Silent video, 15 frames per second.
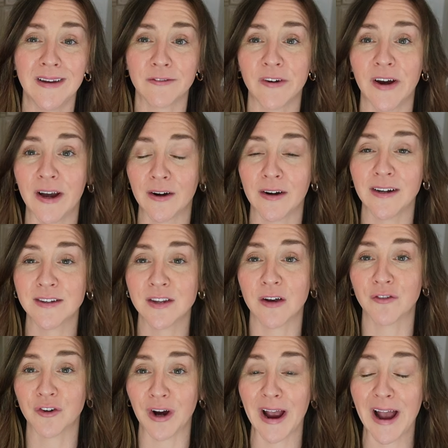different areas
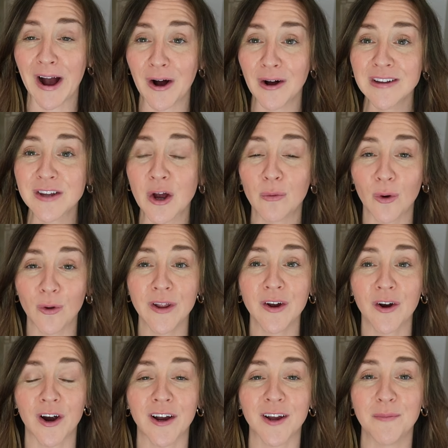of your house. A rolling
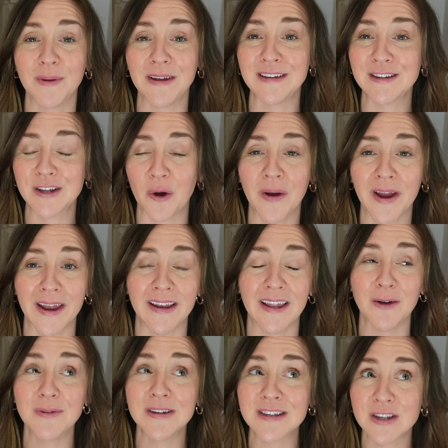cart can be so handy.
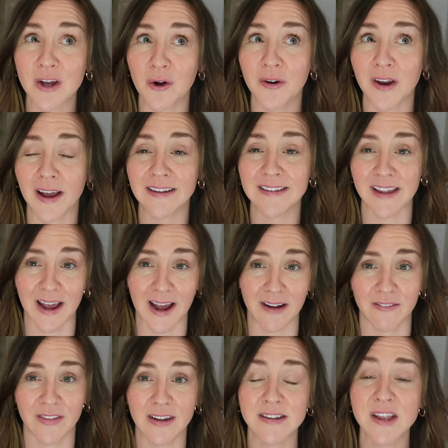It was so nice to
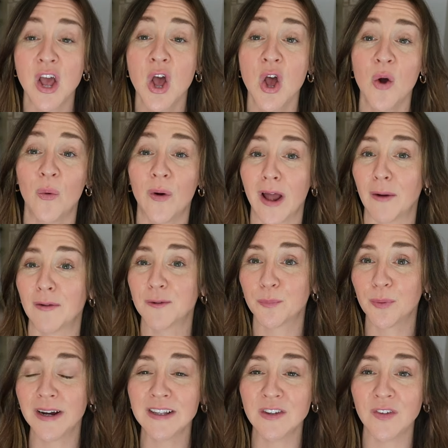have this when I was
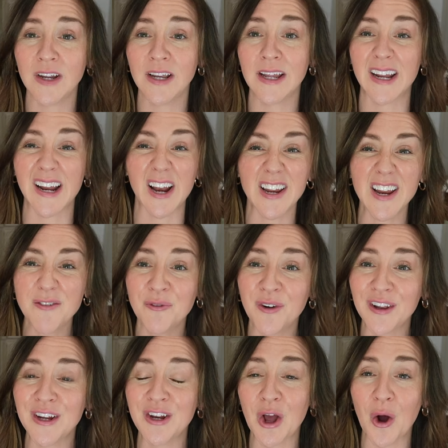breastfeeding and I didn't
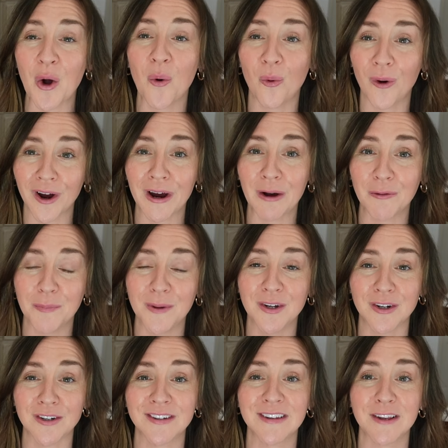really know where I would be
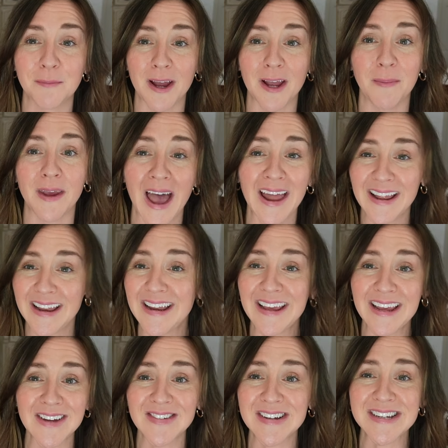nursing the baby at any
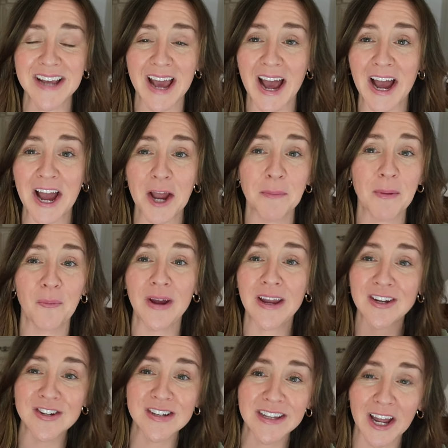given time. We
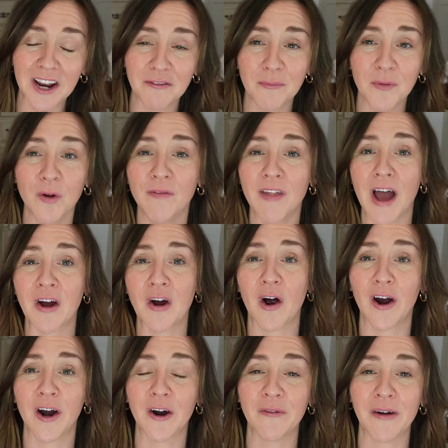could just kind of move that
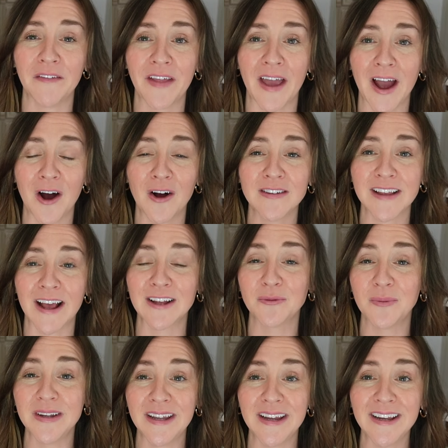cart around the house as
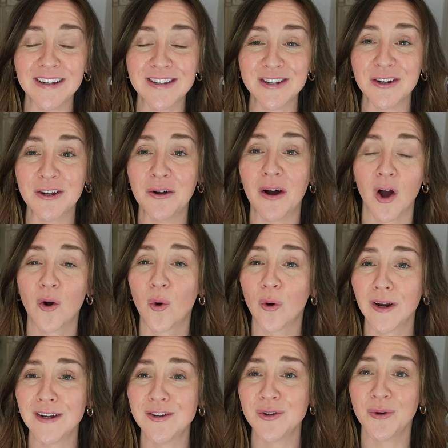we needed to
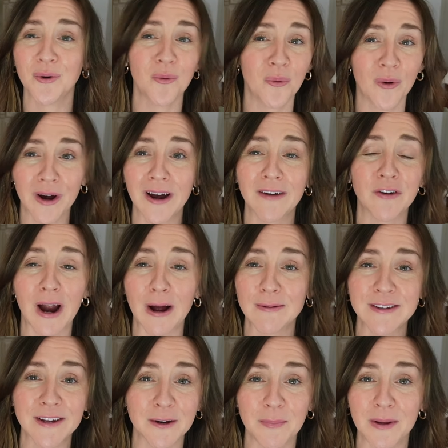according to wherever I
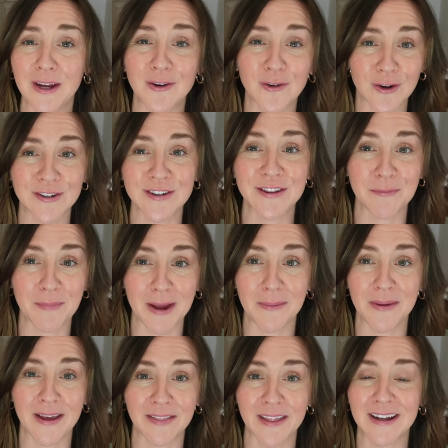was going to be nursing the
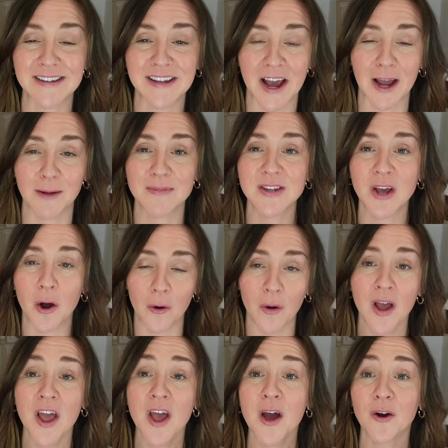baby at that time. So
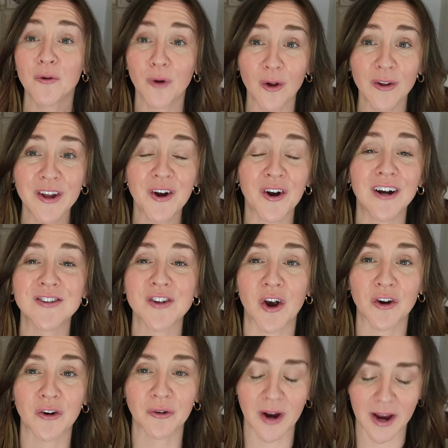rolling carts
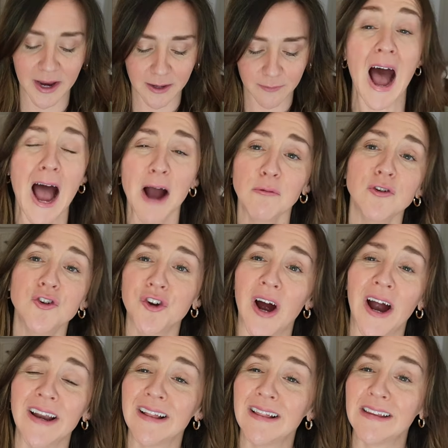are great. I will
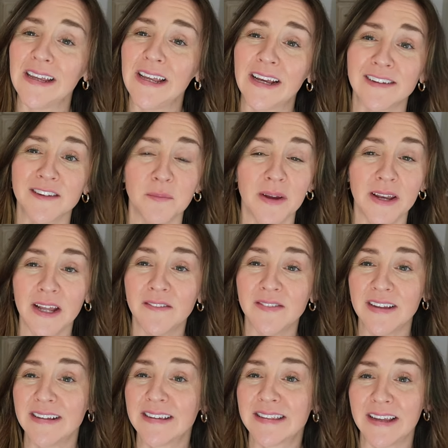try to link as many of
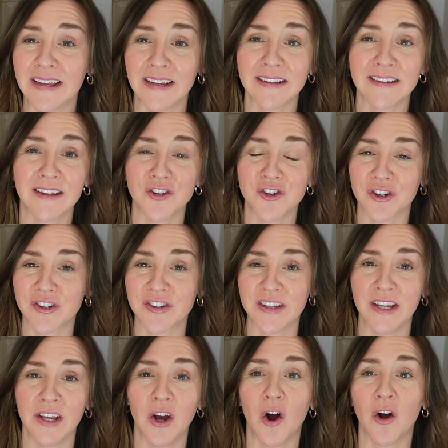these things that you're
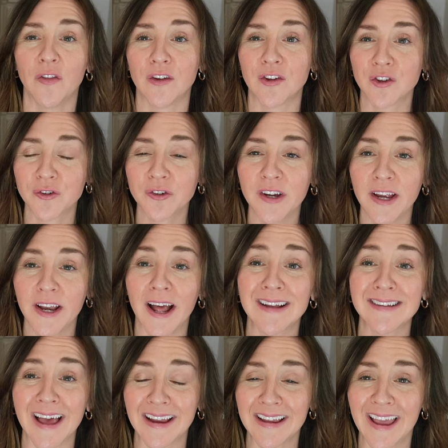seeing on the screen
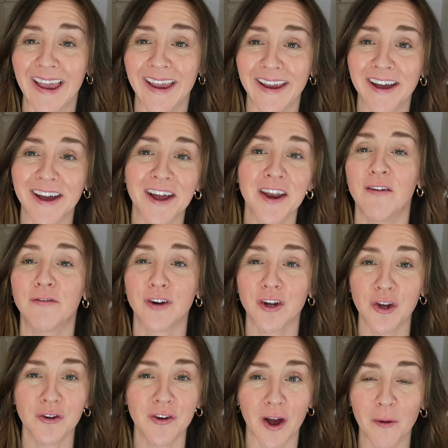as I can for
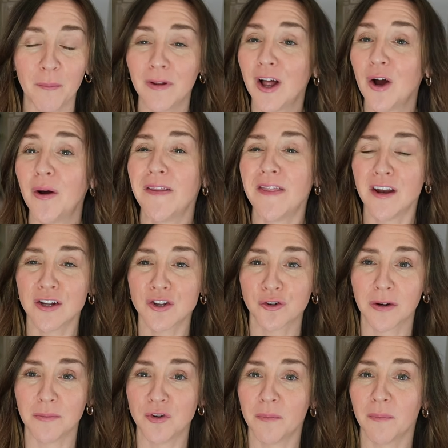you down below in the
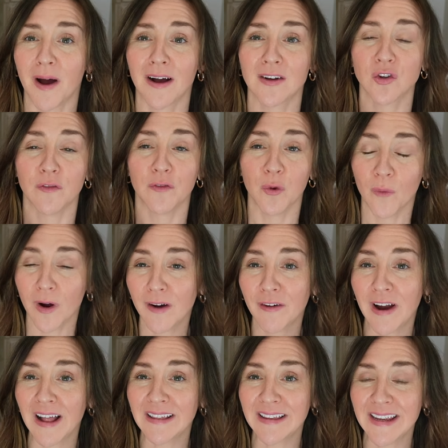description box. So if you want
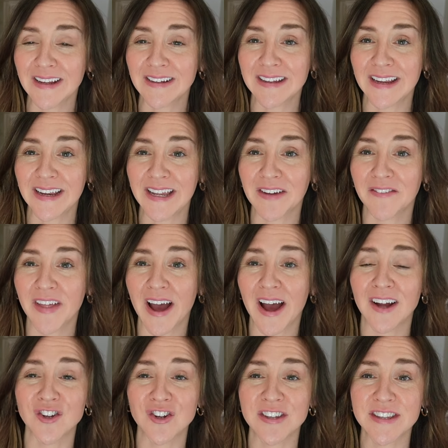a link to any of
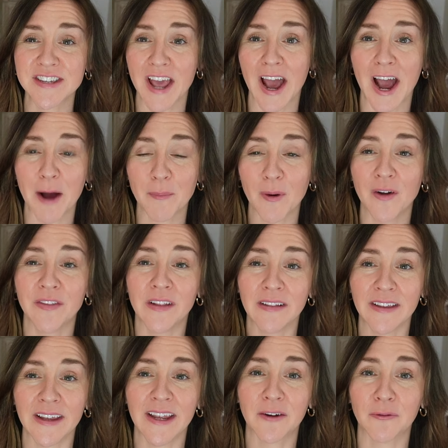that, just tap on the
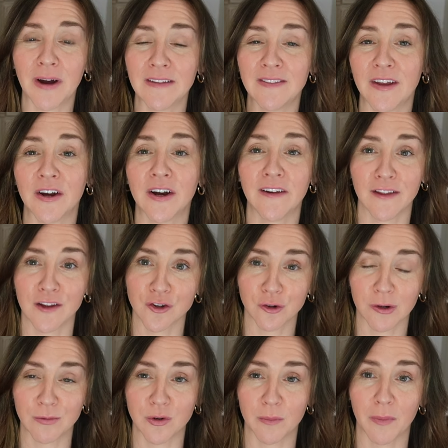link right there in the
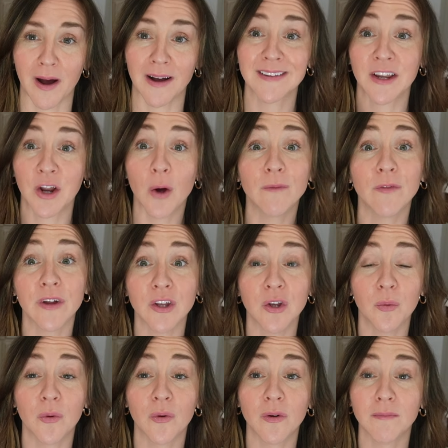description box and hopefully you
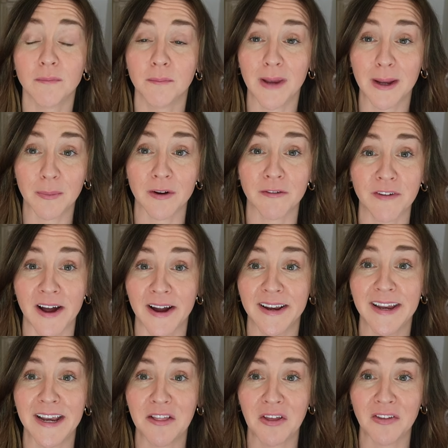will be able to find
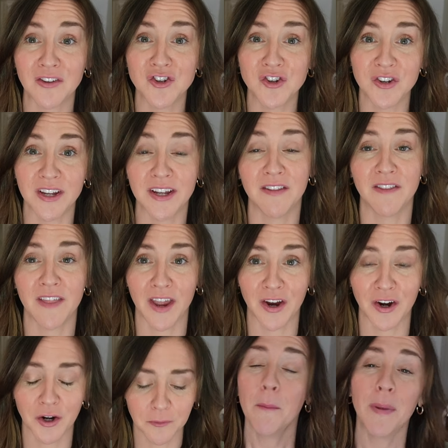anything that you need
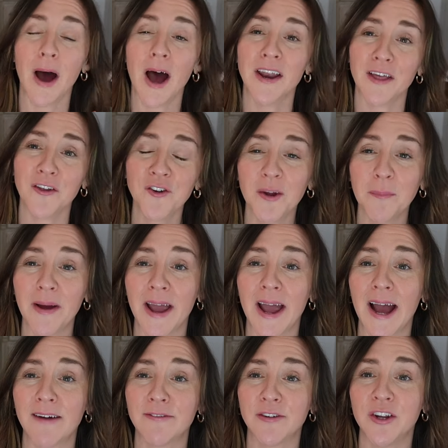there. But another tip I
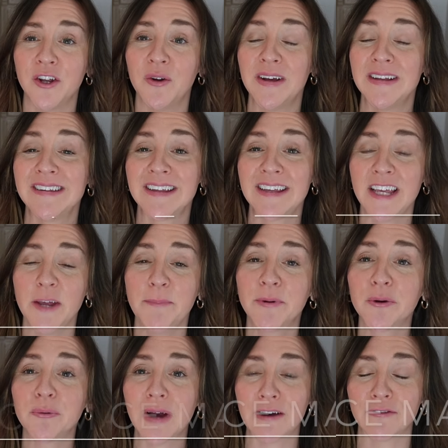have for you is to keep
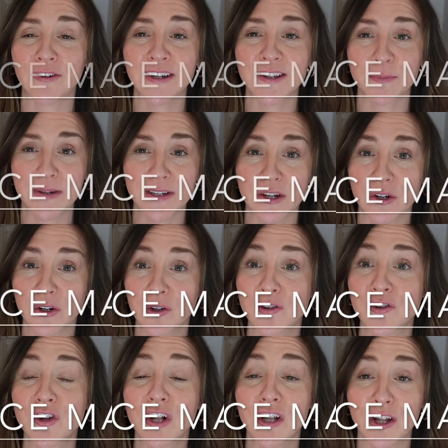your reference
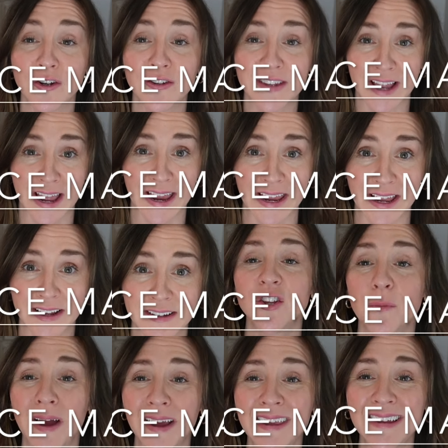materials close at hand.
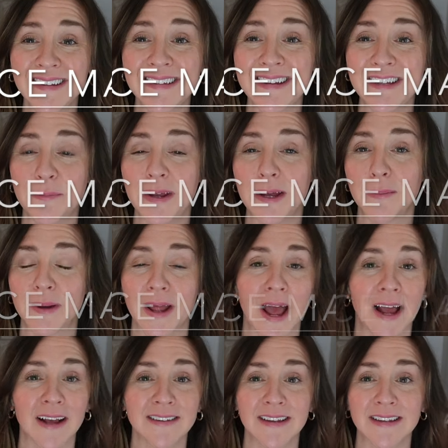So my kids need to be able to
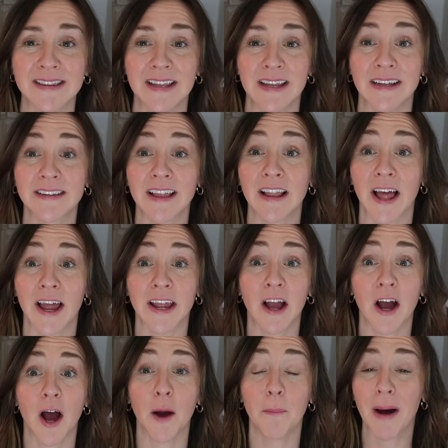access things like
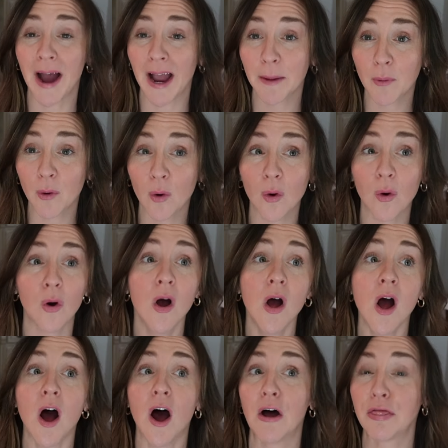a Bible,
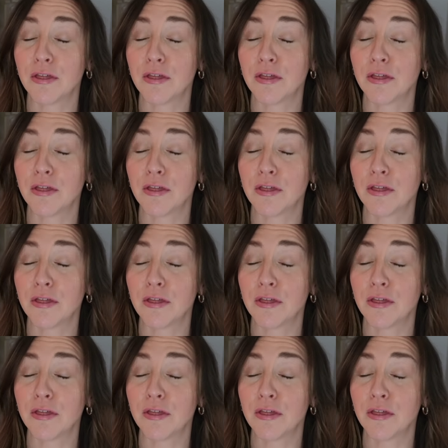a